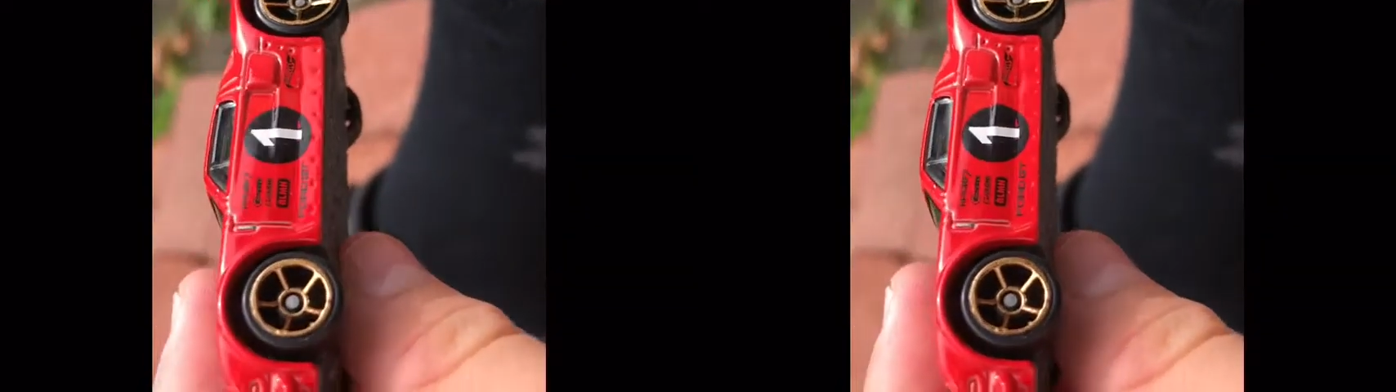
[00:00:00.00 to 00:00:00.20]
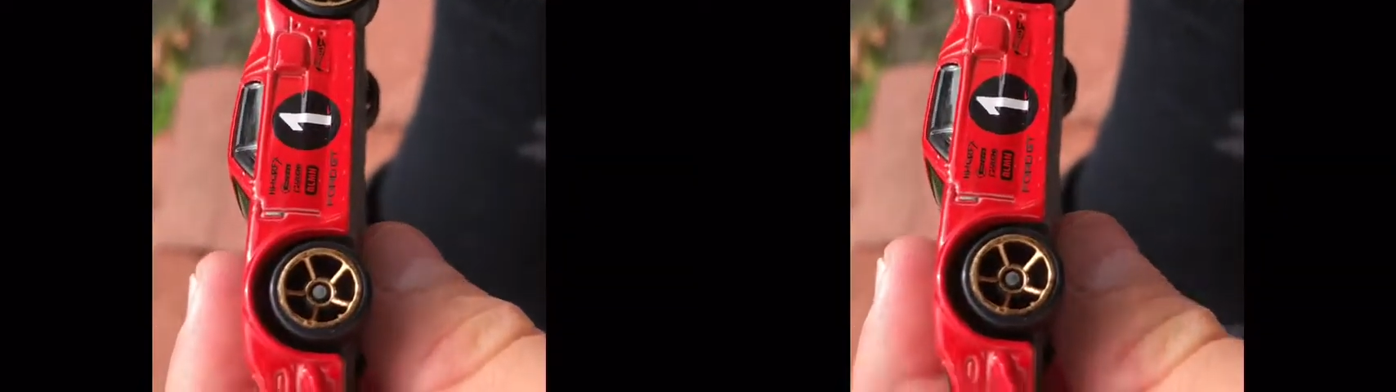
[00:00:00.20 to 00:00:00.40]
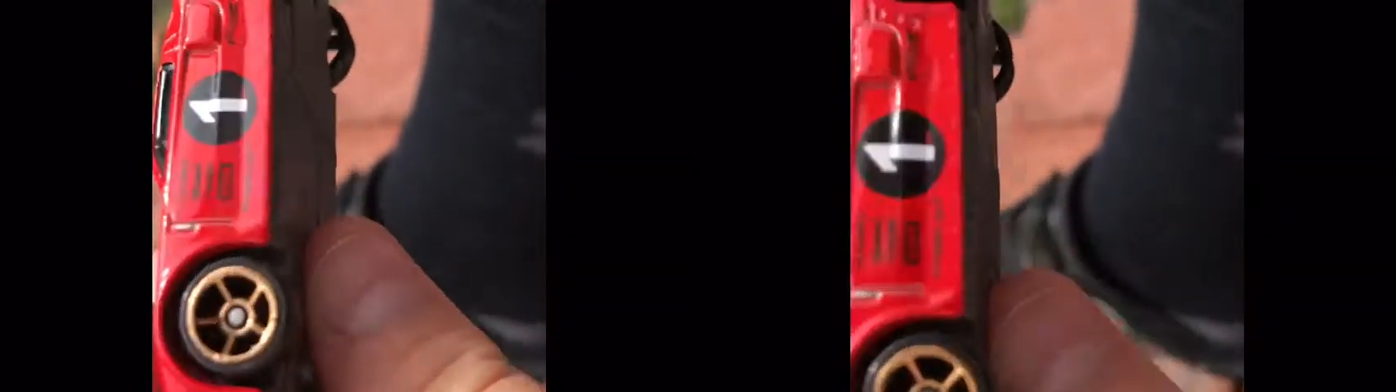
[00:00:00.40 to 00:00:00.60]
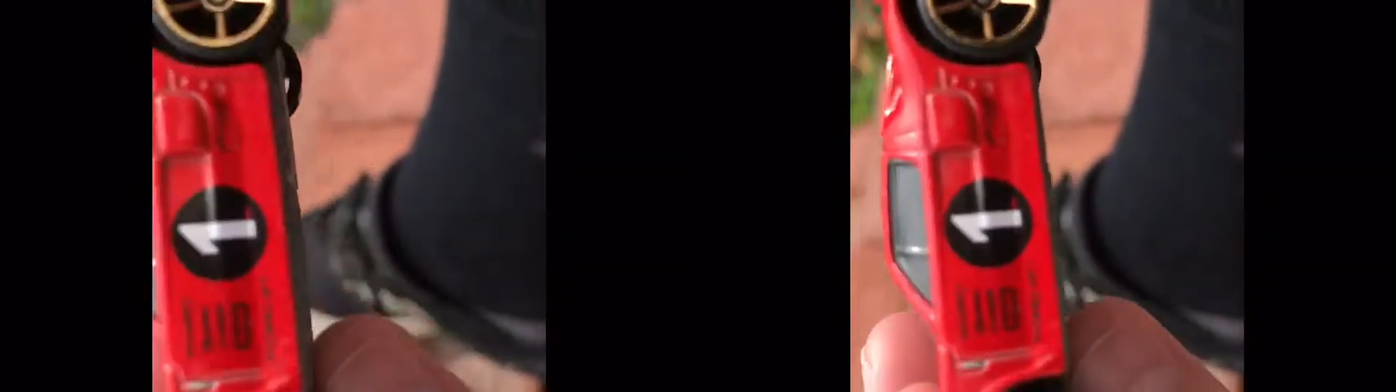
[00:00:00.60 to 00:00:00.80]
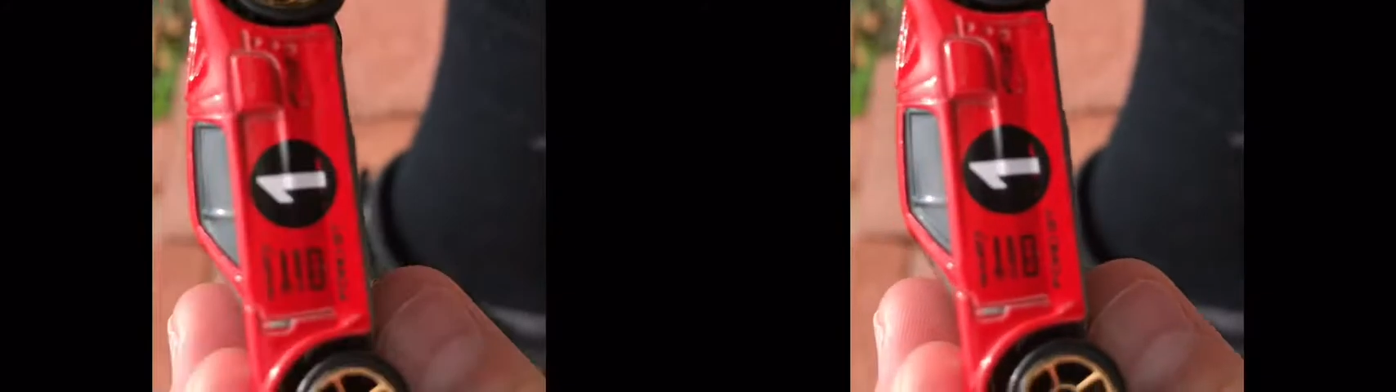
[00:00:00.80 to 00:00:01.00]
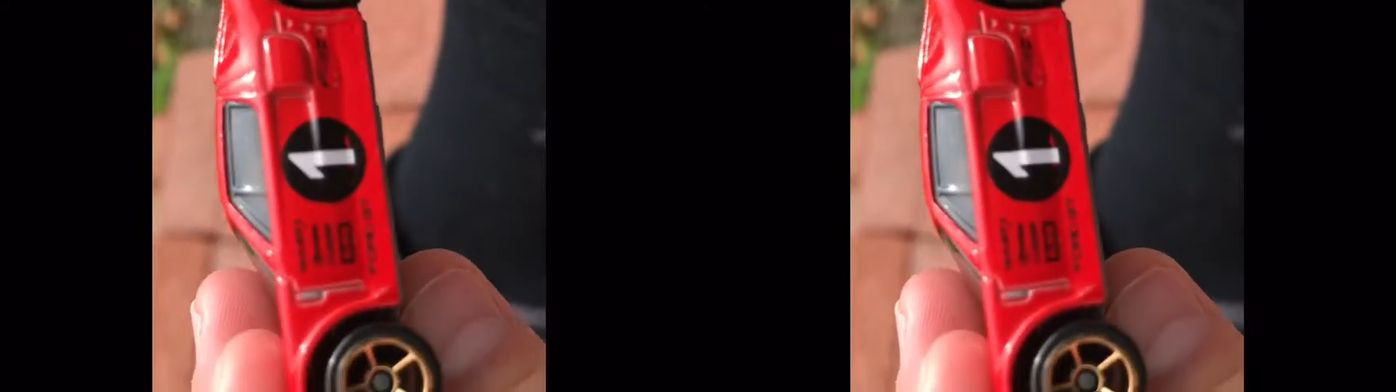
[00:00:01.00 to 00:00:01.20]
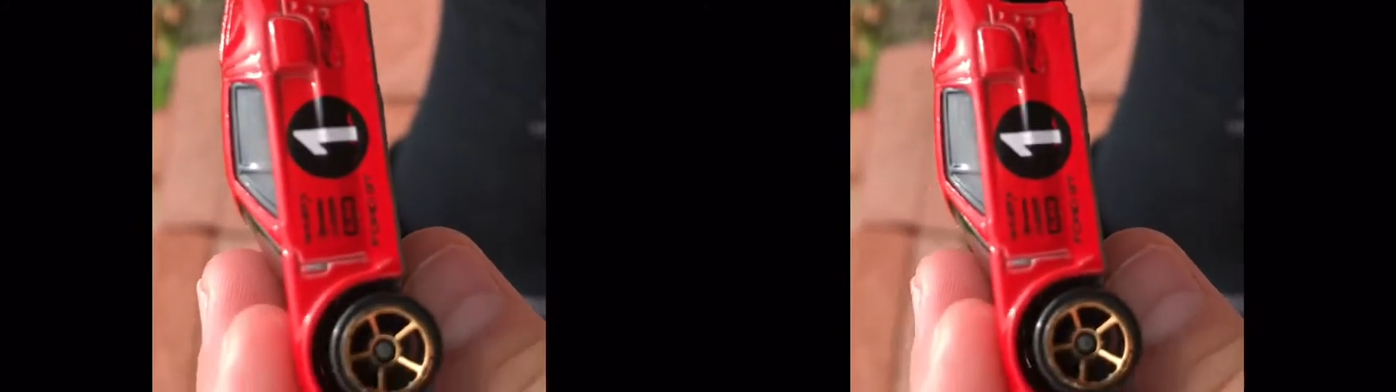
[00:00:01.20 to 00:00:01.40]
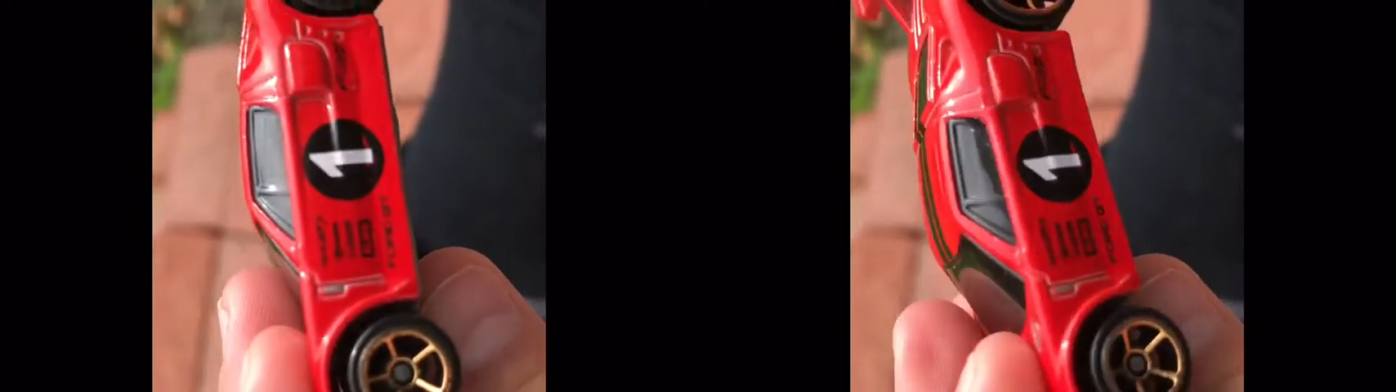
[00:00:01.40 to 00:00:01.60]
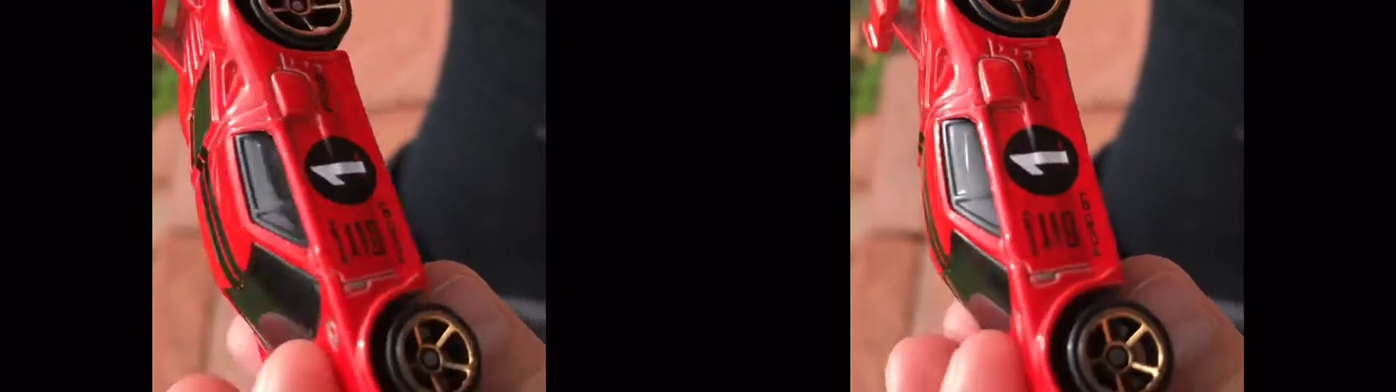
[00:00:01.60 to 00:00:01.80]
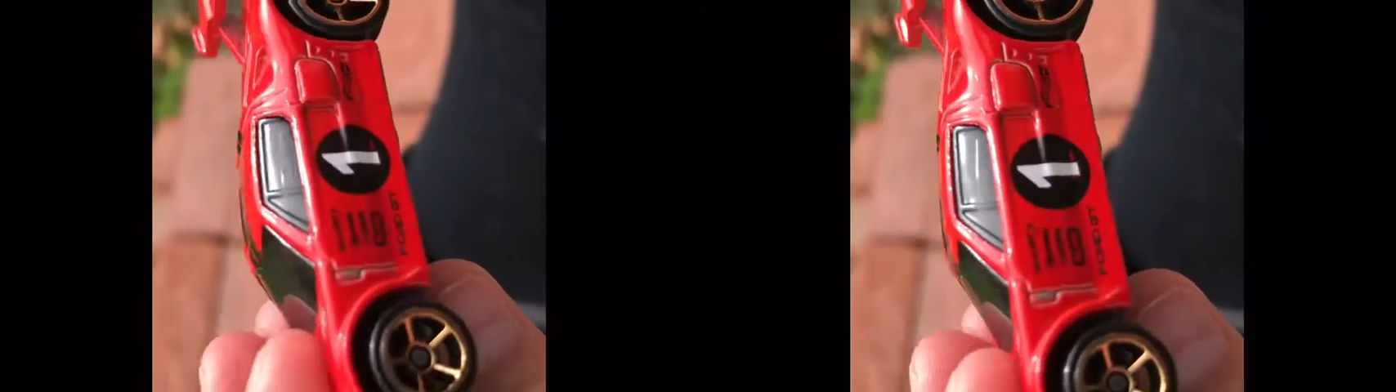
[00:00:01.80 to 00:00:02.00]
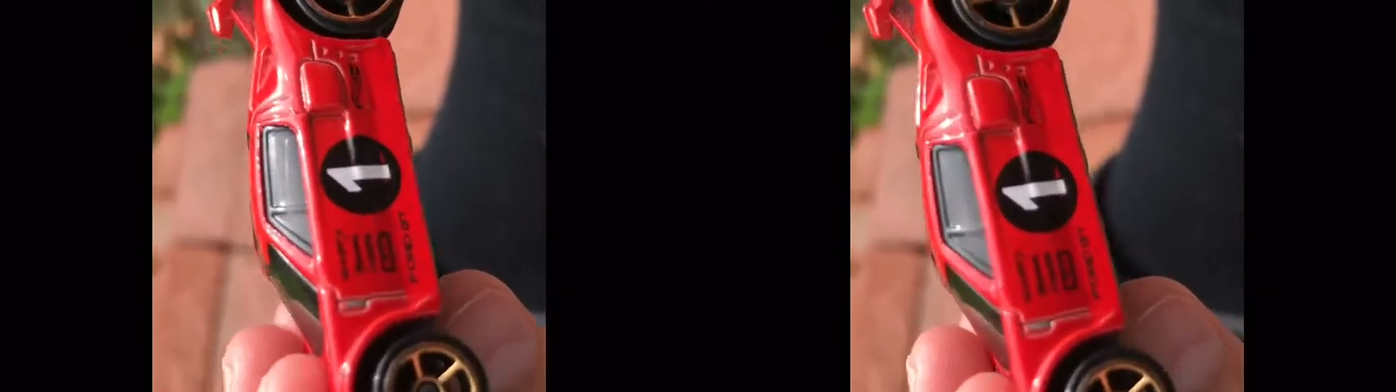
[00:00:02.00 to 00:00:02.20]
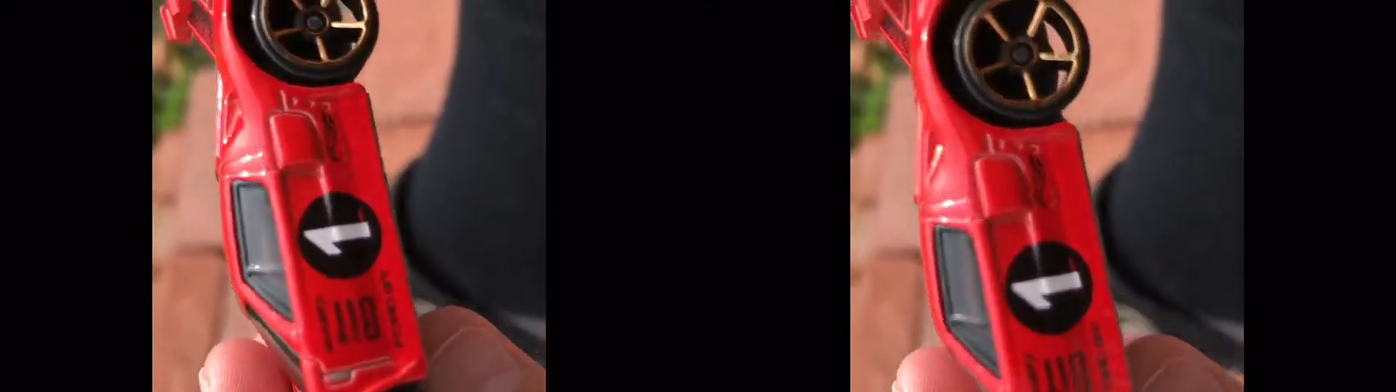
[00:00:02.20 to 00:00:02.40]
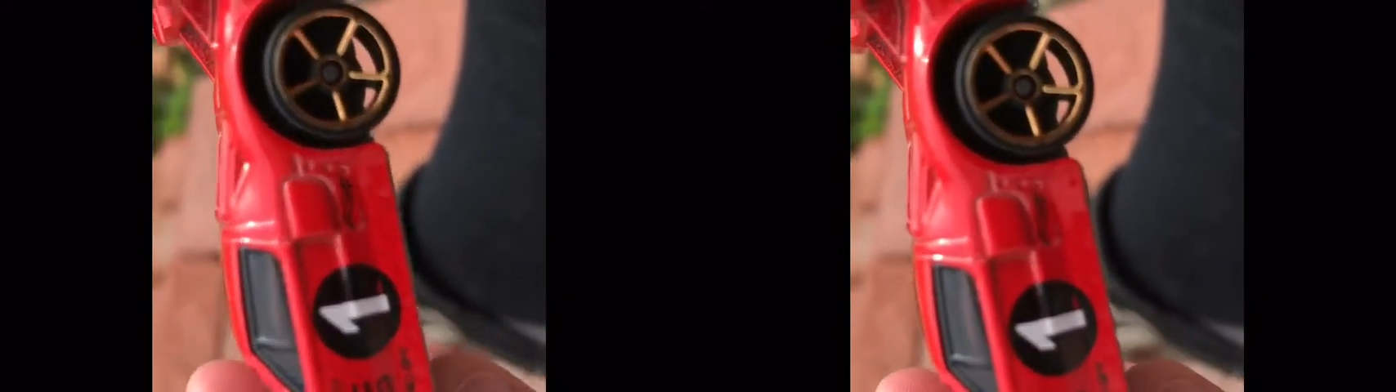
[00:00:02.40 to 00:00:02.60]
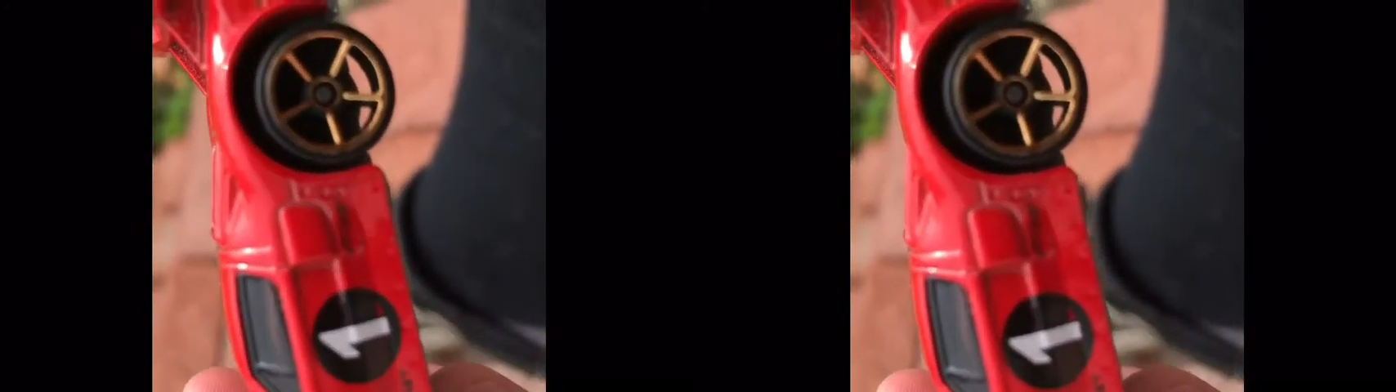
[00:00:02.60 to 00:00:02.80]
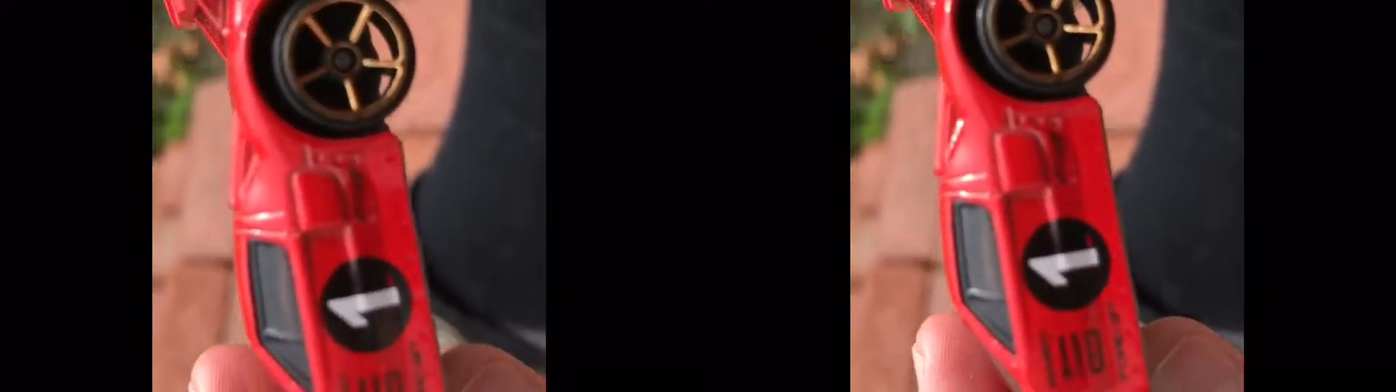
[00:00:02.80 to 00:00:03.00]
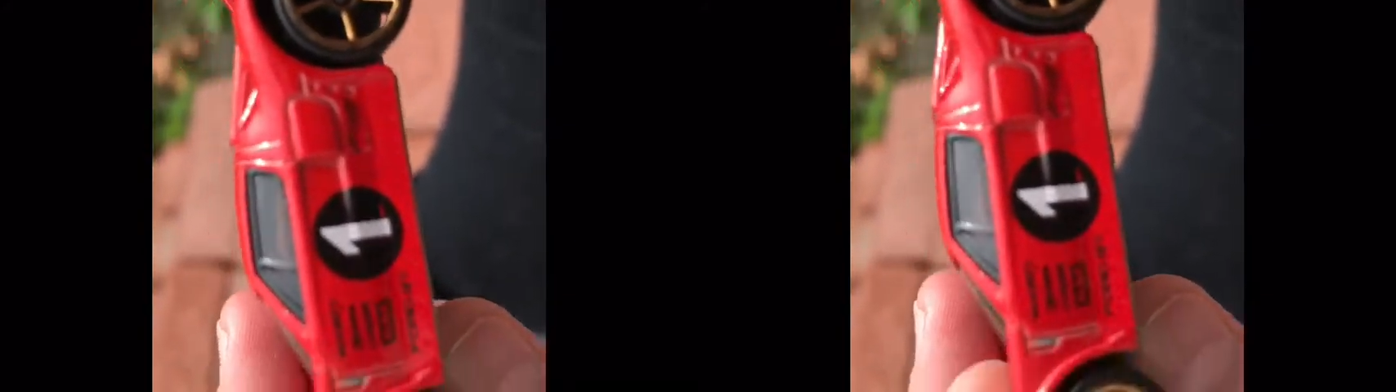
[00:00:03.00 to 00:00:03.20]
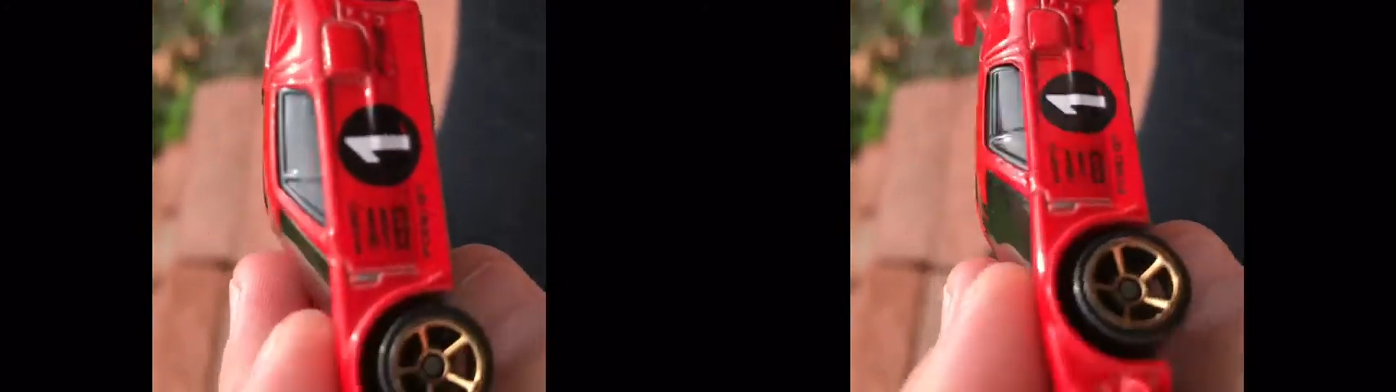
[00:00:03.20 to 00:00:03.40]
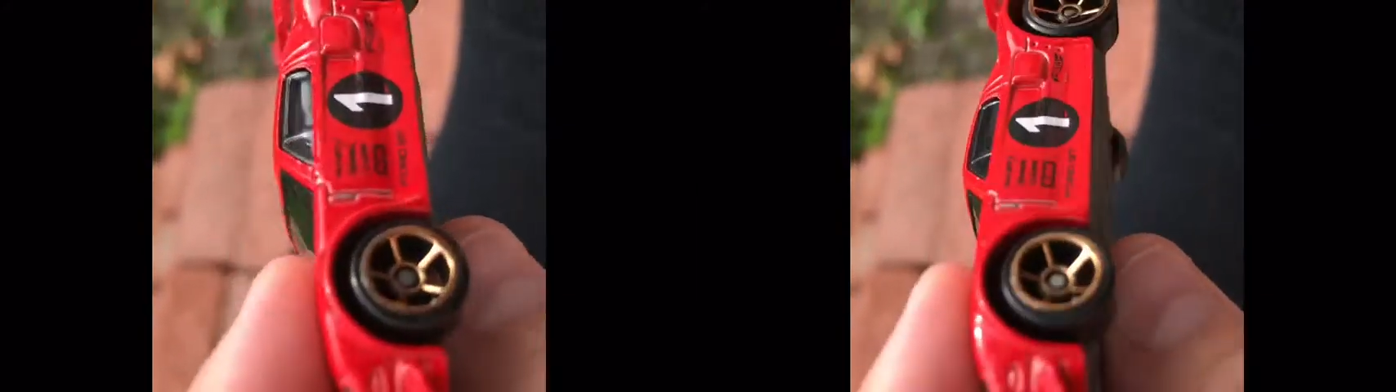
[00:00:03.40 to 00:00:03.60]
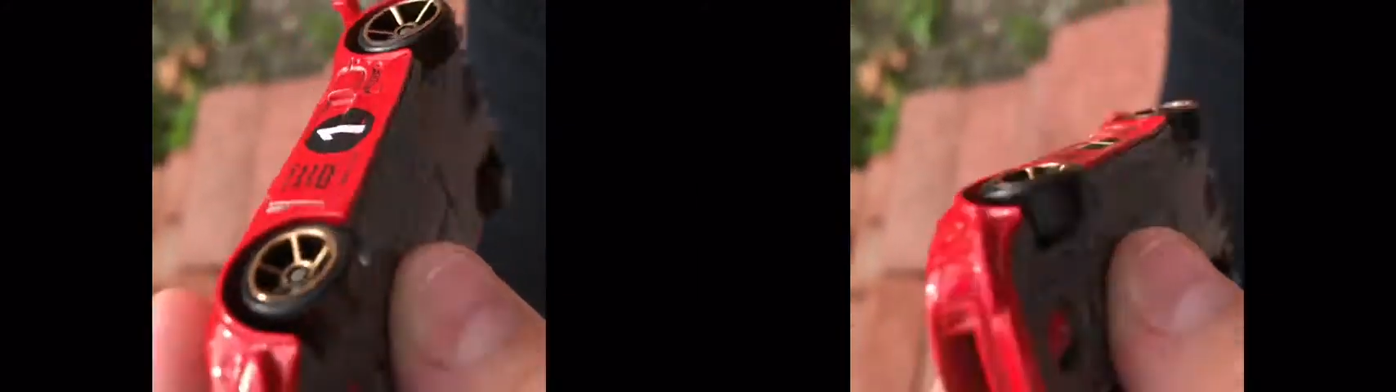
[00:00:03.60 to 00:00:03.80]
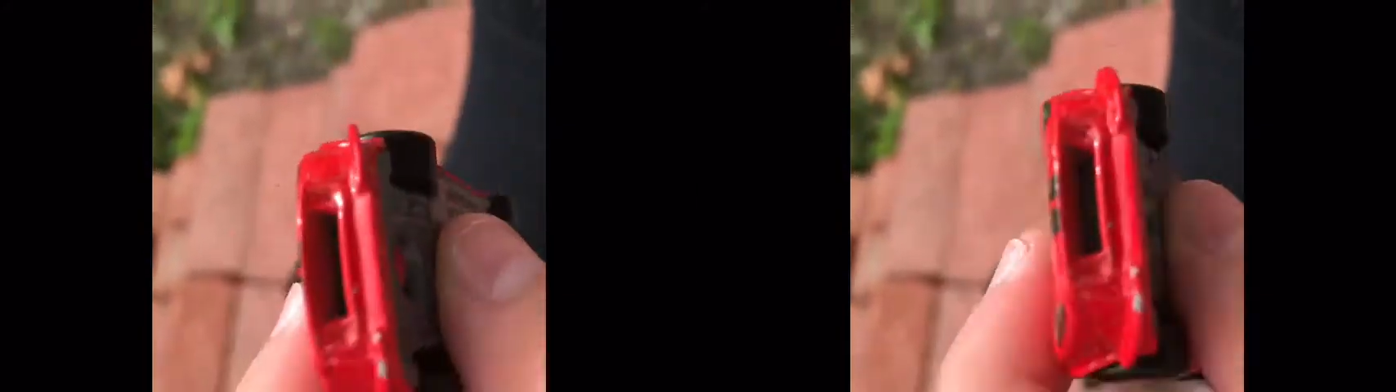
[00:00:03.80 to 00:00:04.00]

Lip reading: No face is visible, so there are no lips to read.